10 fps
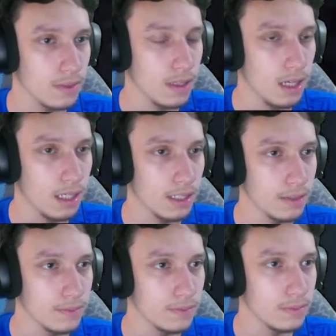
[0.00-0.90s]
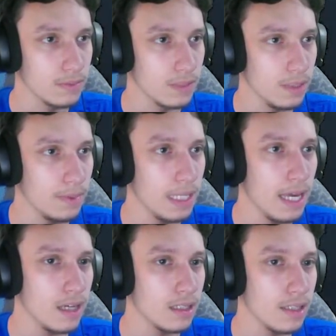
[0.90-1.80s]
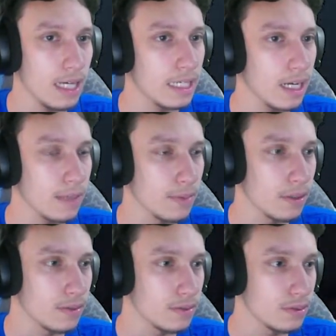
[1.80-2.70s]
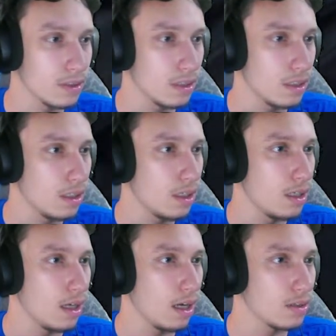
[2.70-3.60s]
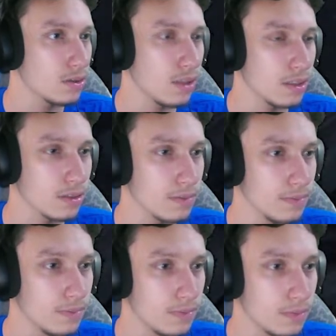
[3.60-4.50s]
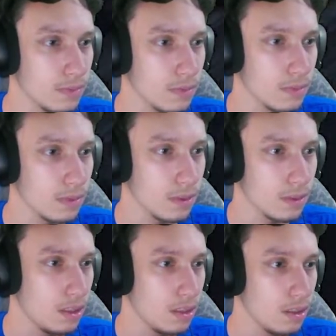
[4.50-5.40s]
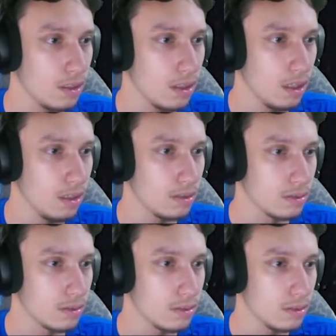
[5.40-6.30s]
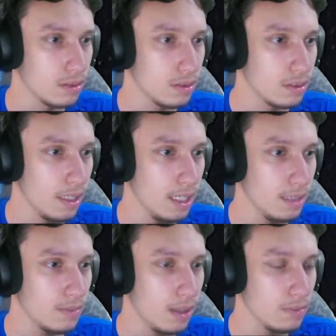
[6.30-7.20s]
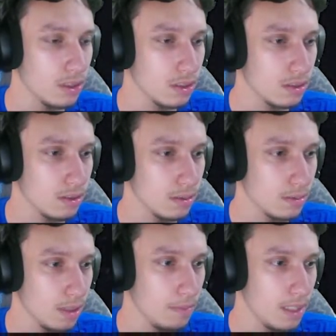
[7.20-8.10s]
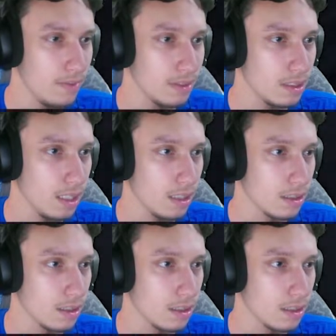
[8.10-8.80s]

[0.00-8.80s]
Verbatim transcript: Alright. Keep an eye out on that guy, bro. I don't trust him. Oh. Damn, but I'm just, I'm levitating.